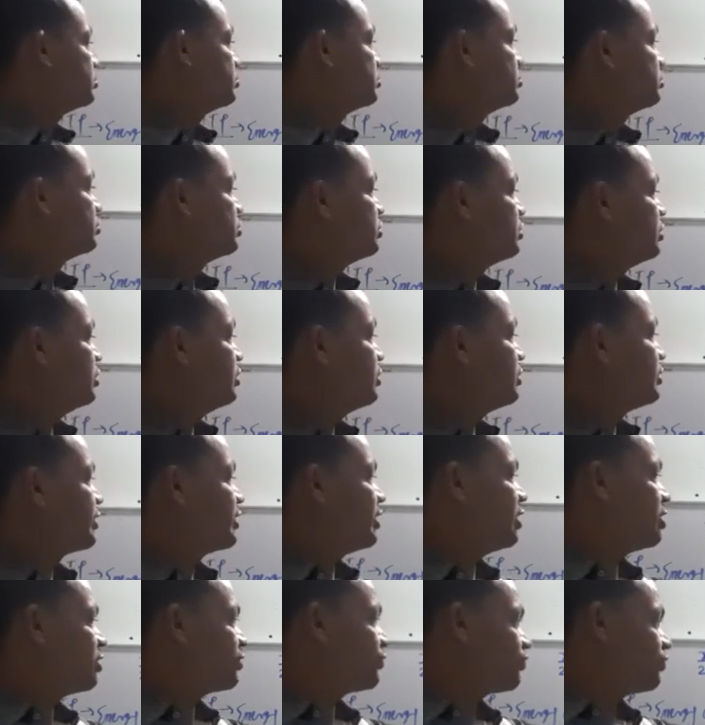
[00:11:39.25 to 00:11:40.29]
see it
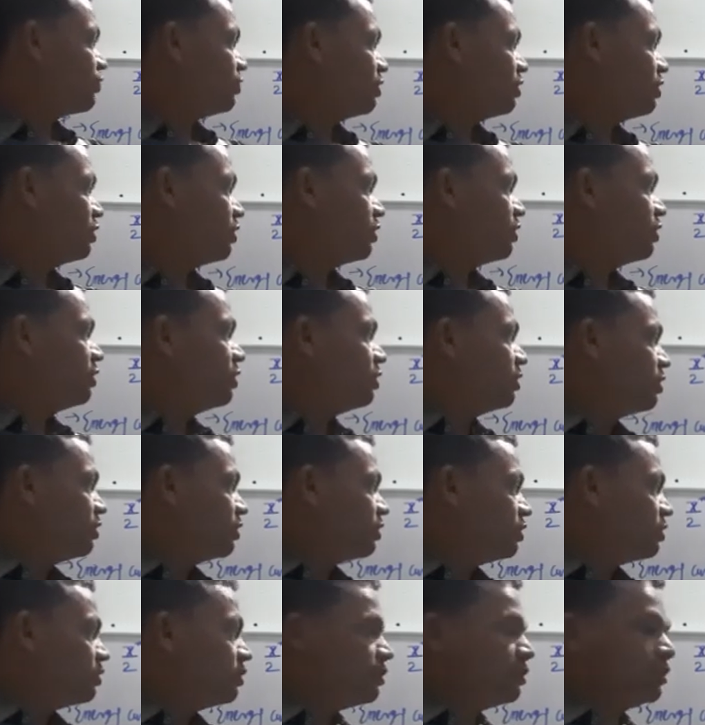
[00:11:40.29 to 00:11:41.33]
carefully.
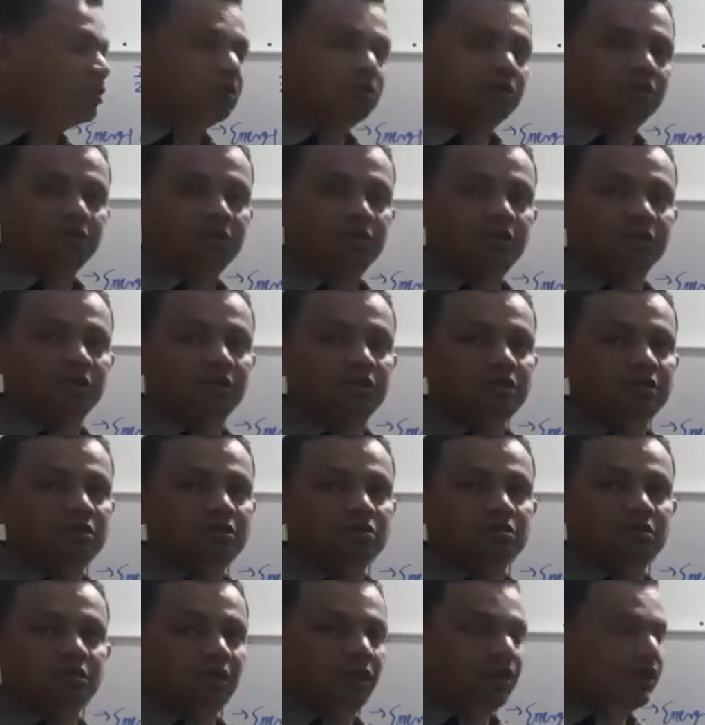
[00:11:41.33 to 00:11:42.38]
Here is
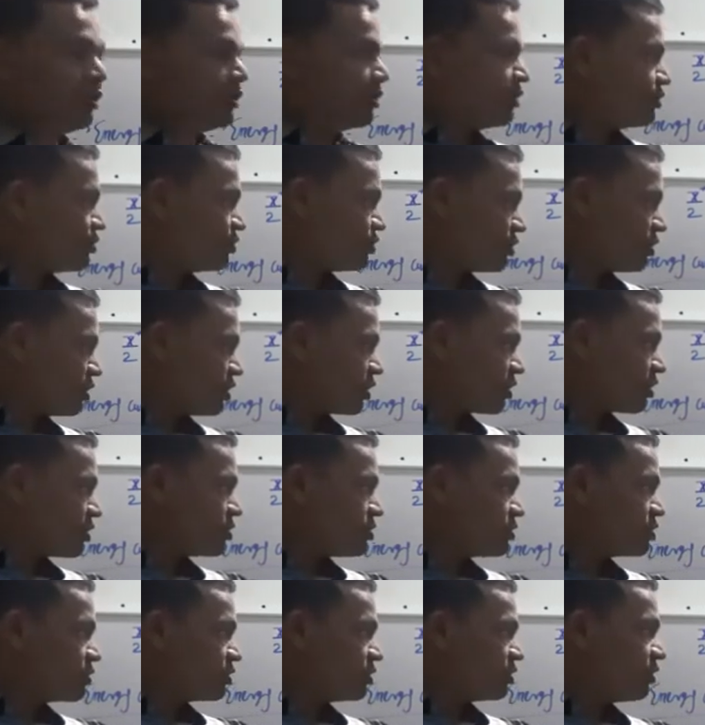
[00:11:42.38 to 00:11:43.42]
energy
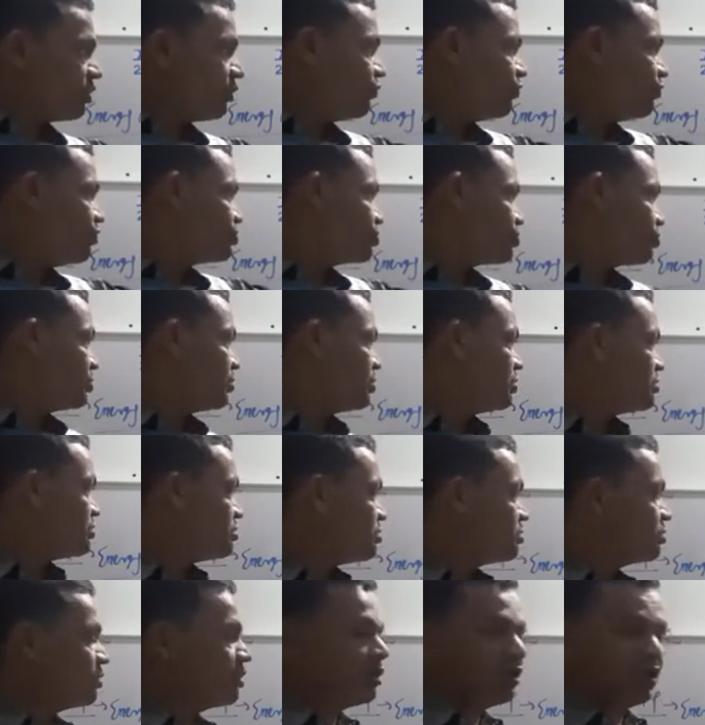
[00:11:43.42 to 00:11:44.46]
currency, which means
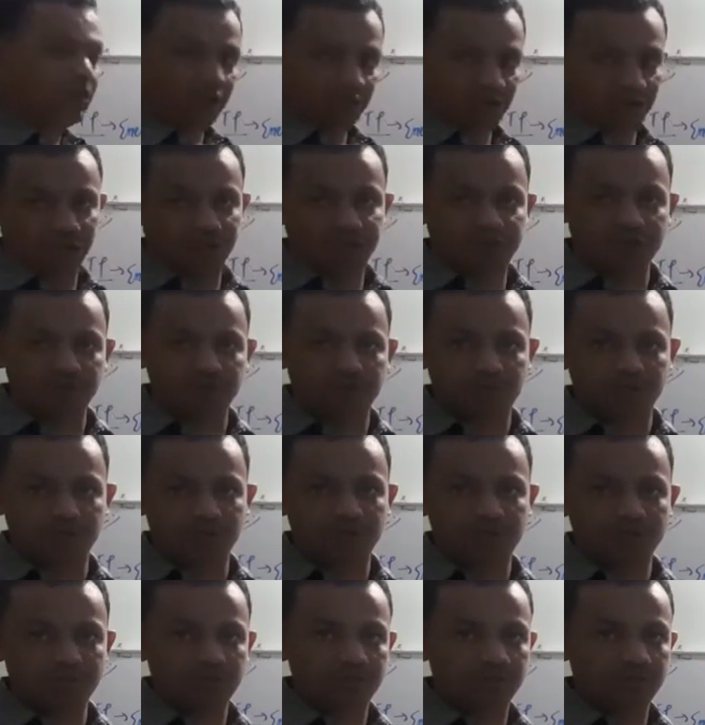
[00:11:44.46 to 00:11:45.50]

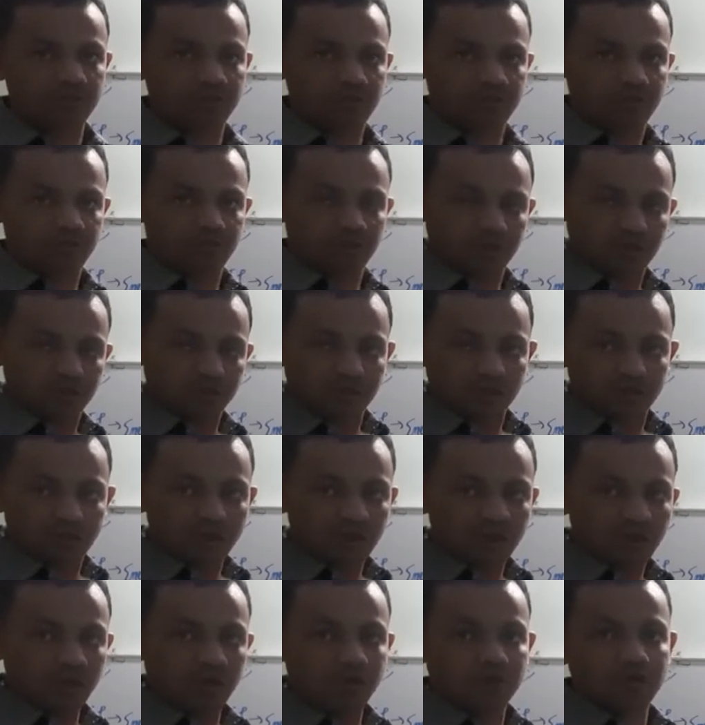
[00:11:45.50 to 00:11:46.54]
ATP.
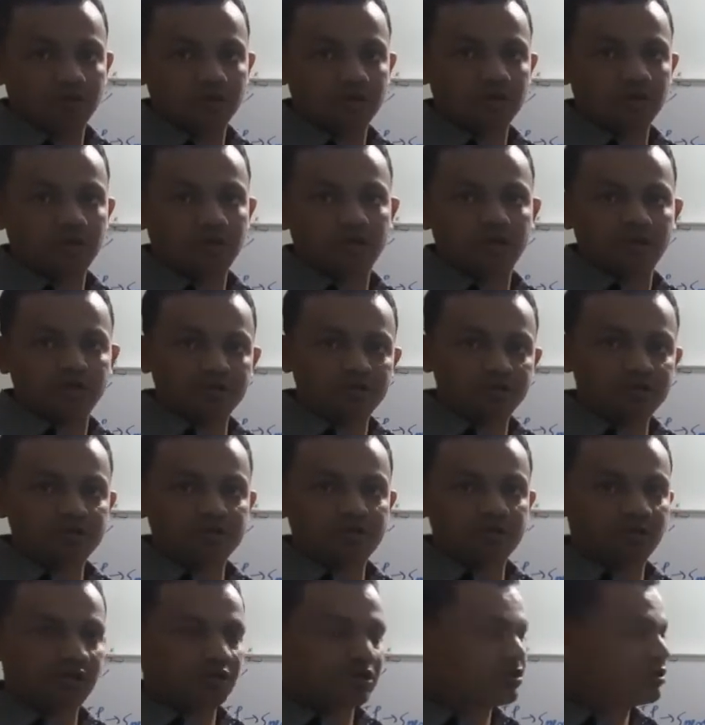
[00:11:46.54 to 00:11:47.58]
Our energy
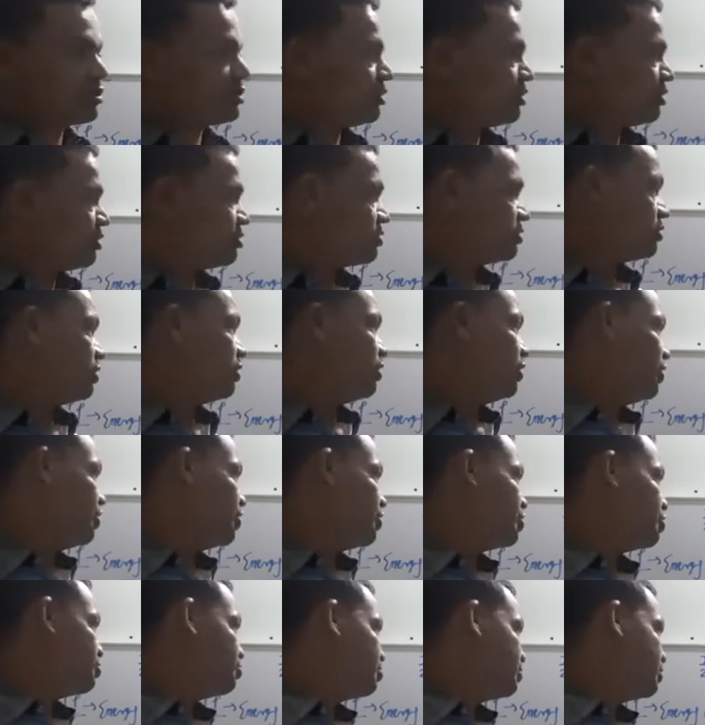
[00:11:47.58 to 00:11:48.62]
currency is
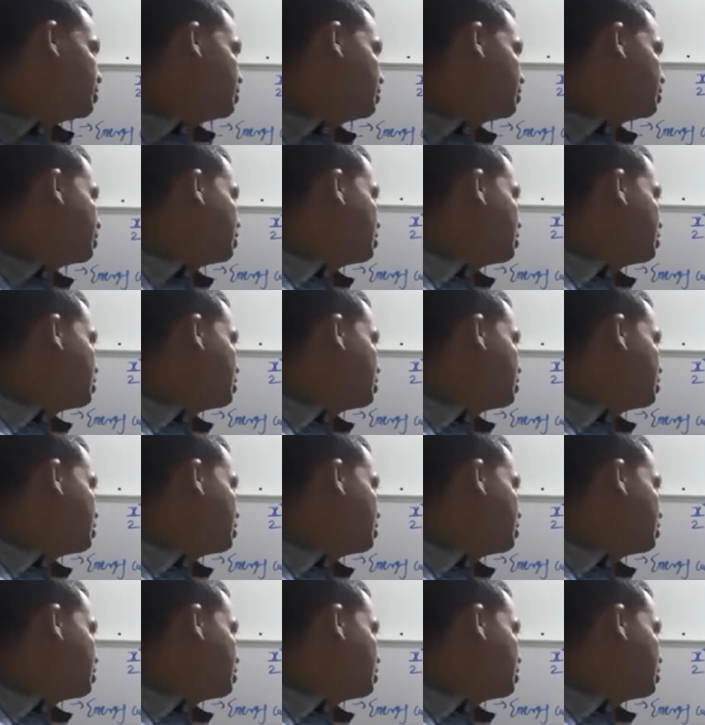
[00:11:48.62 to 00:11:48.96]
ATP.